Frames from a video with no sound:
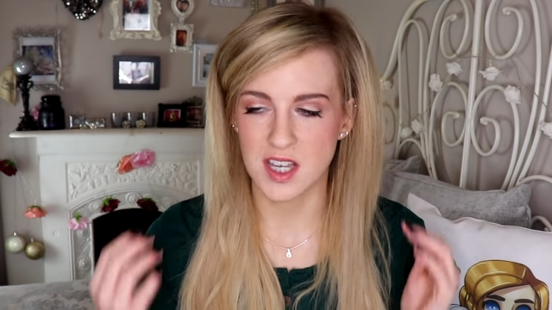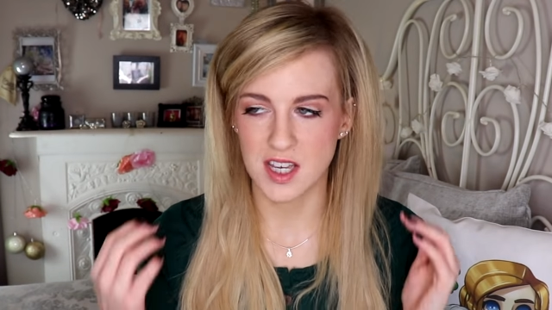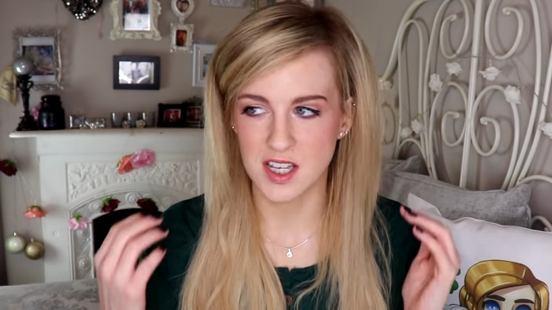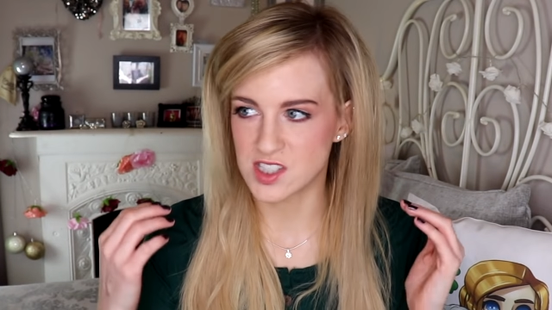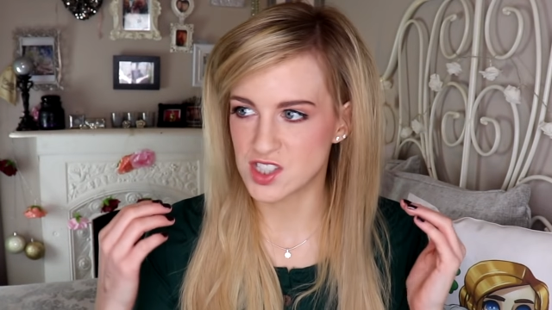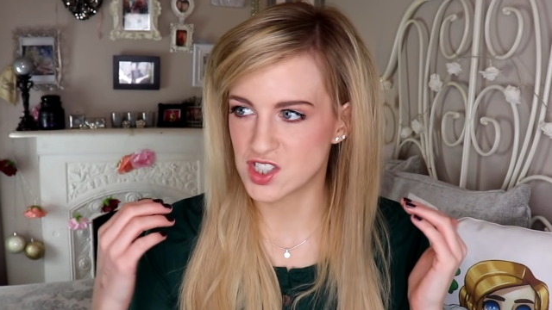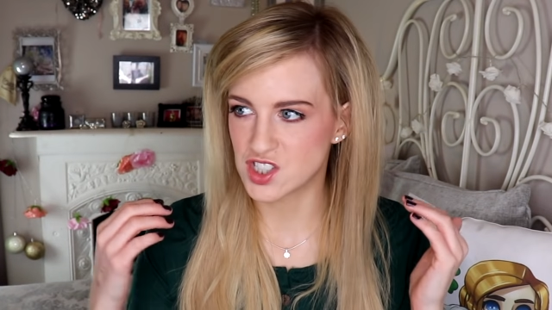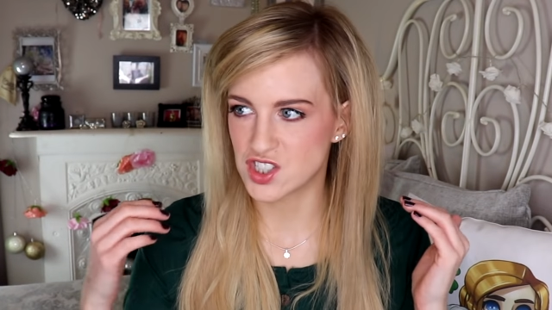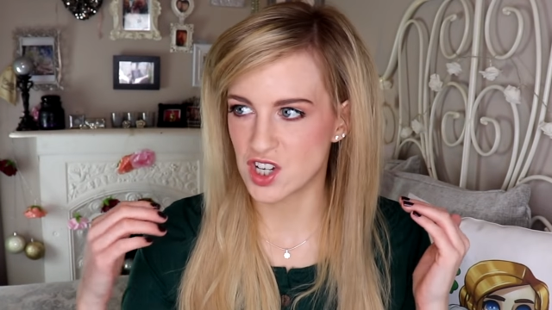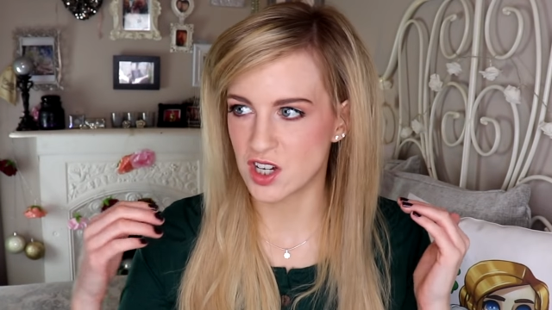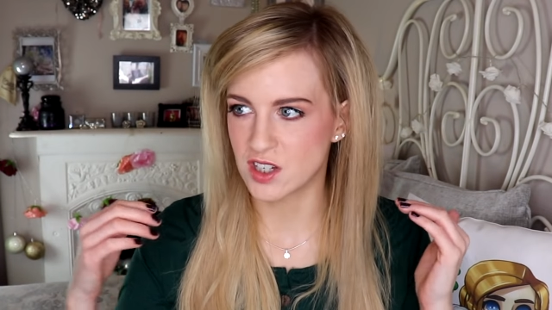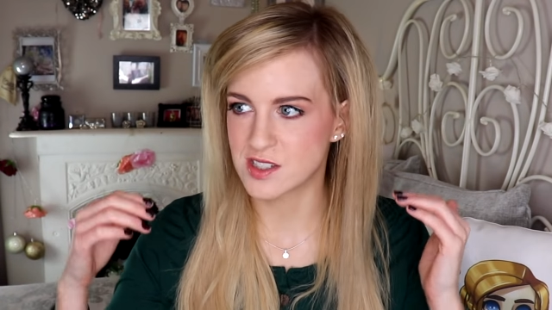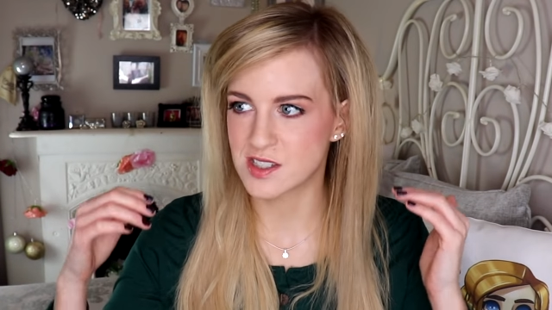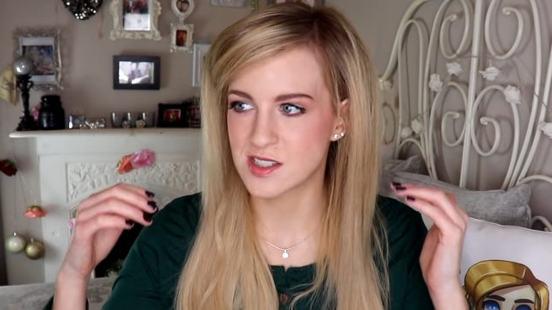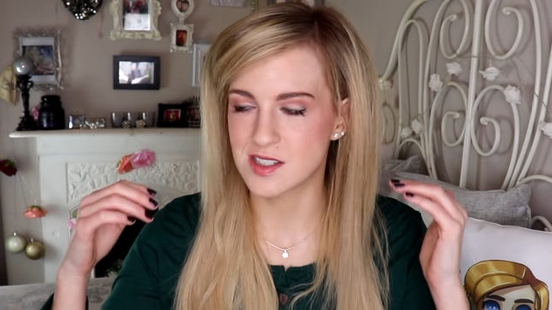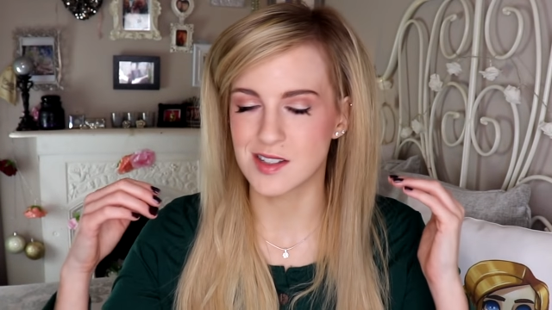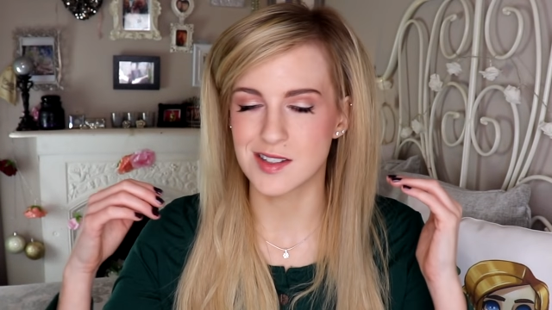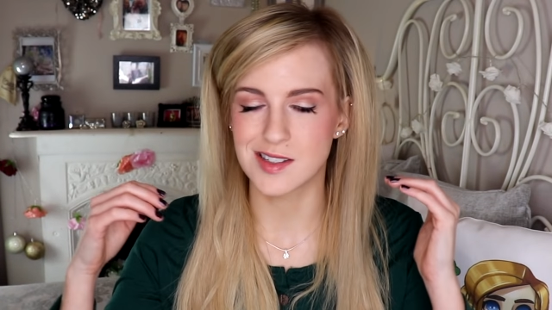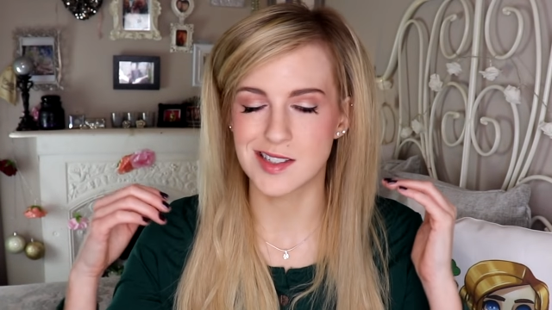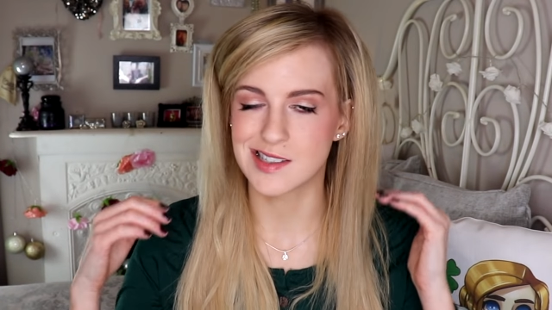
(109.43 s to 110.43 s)
is
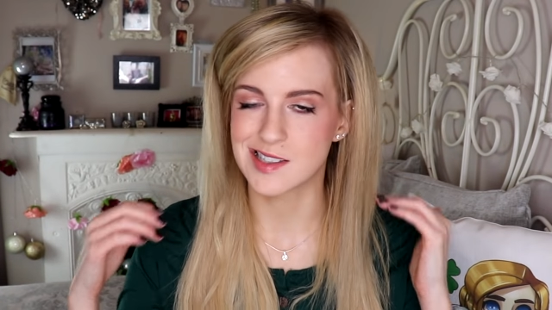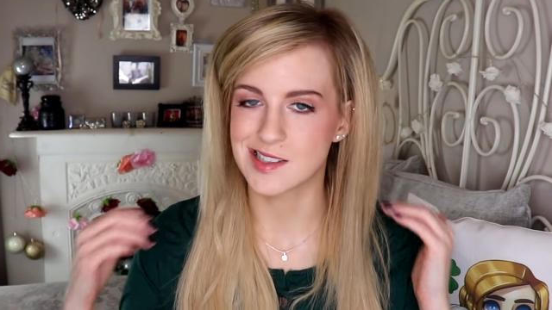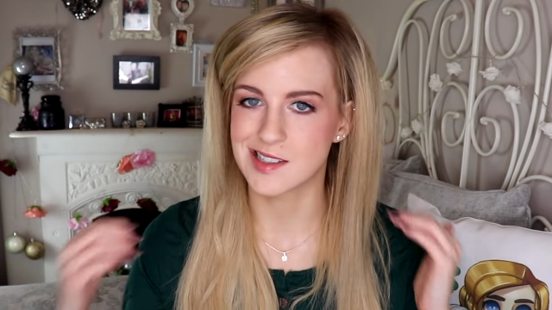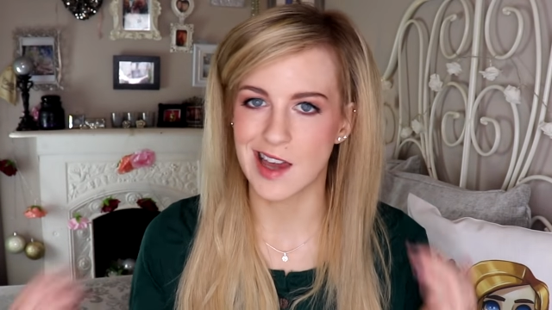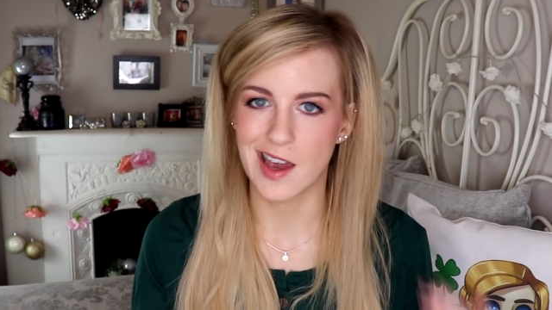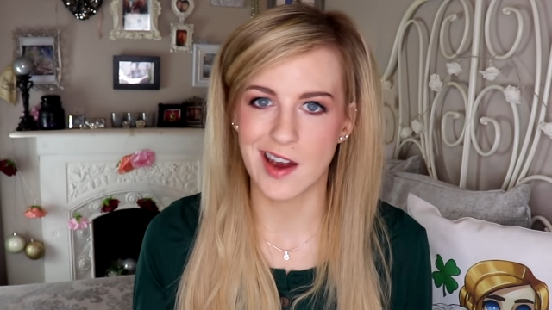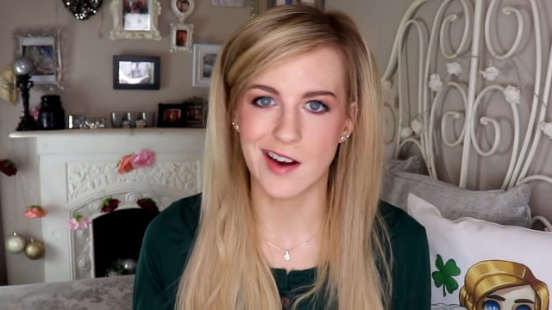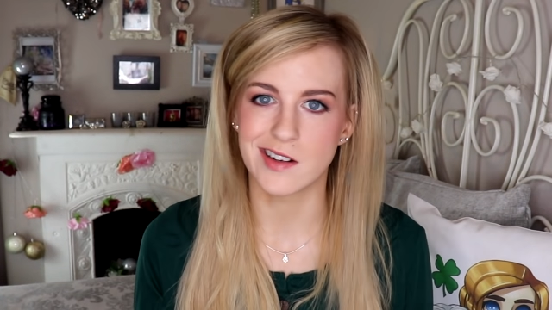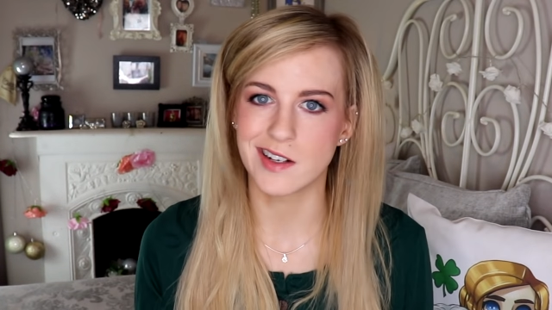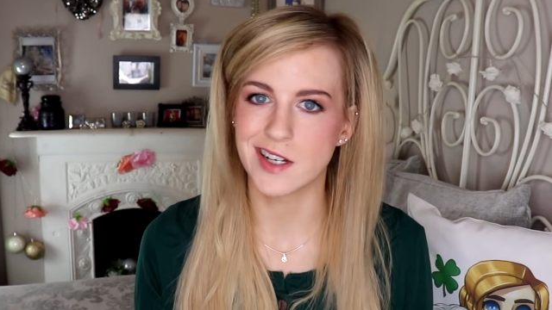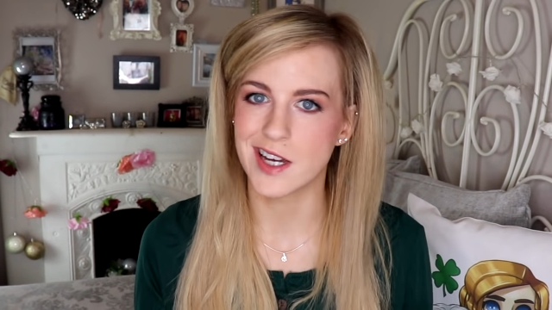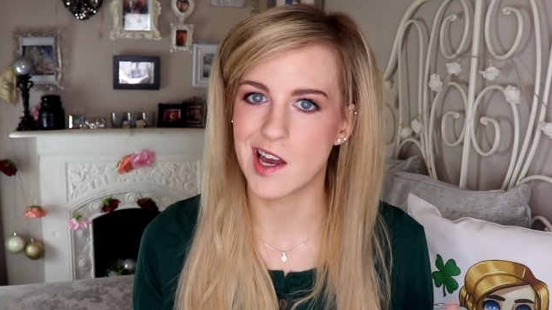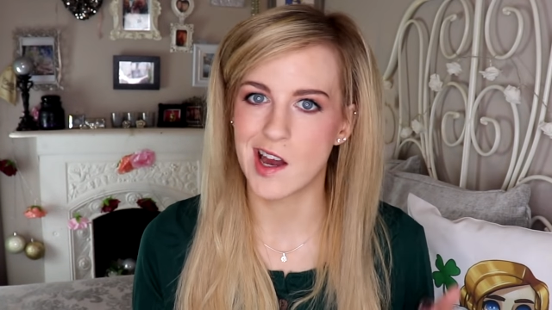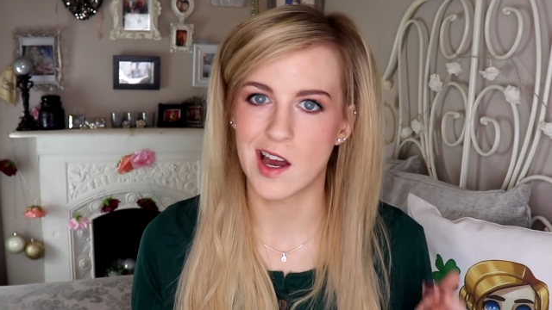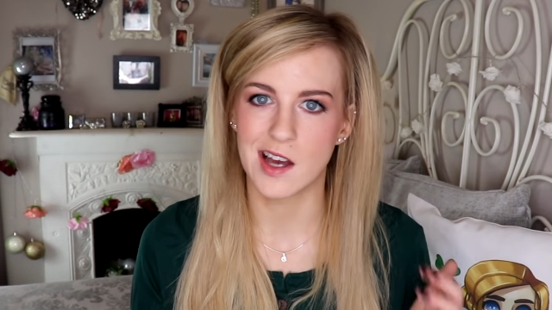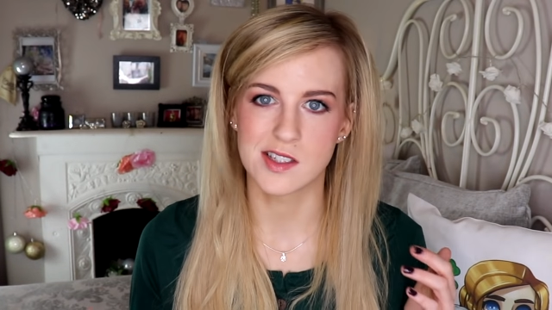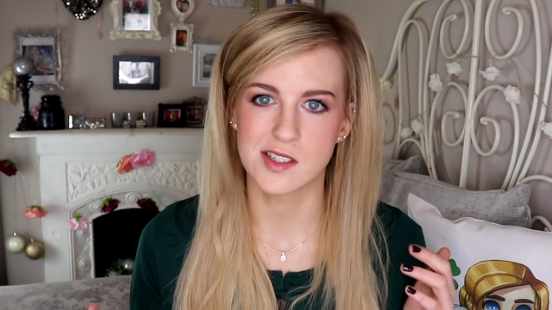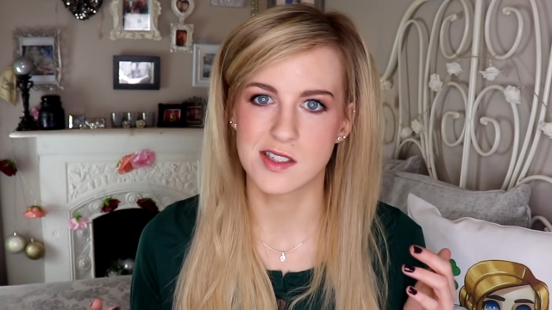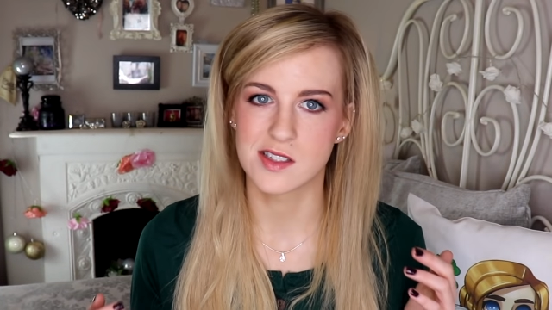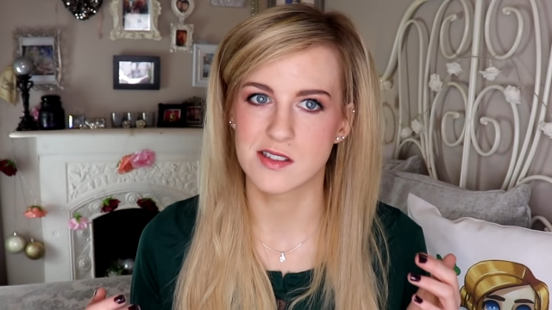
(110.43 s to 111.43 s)
just scary
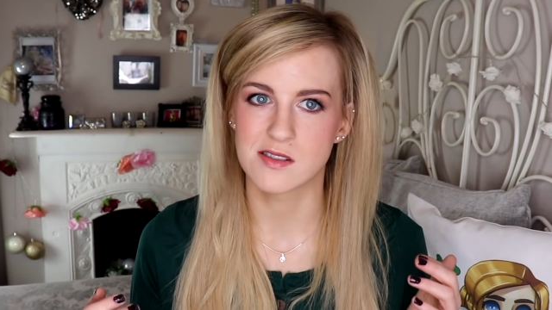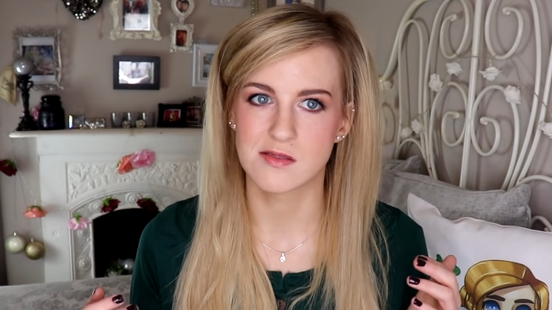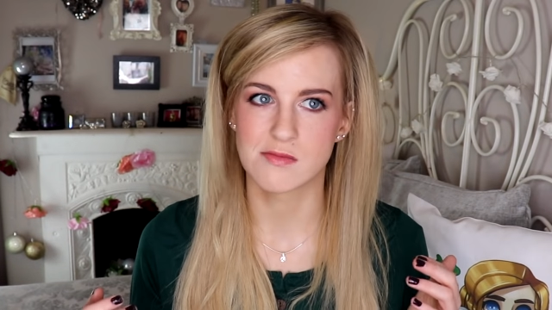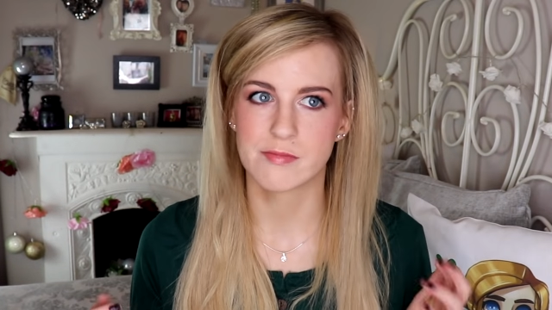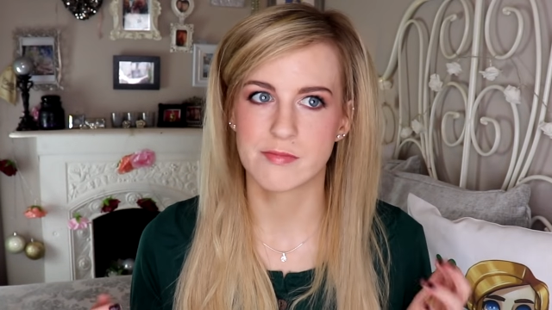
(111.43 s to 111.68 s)
as.